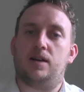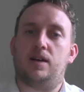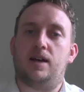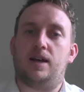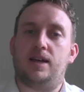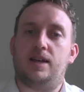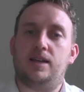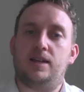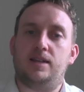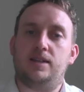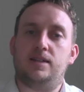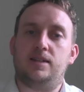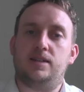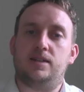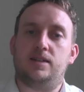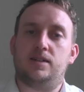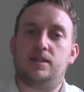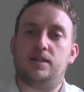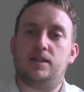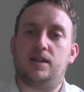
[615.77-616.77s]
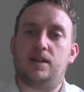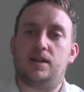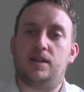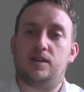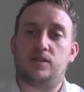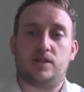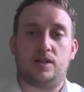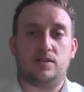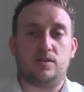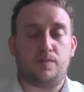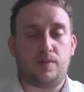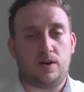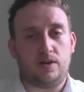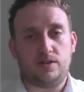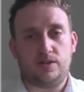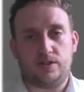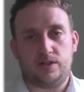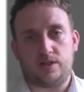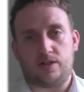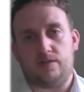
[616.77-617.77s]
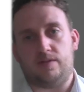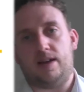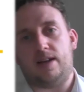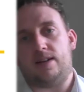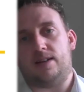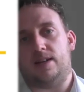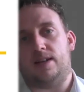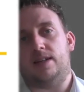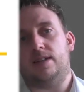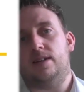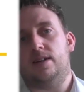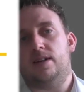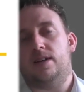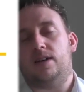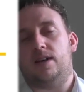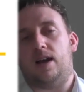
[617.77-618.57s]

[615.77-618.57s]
a child's posture correctly,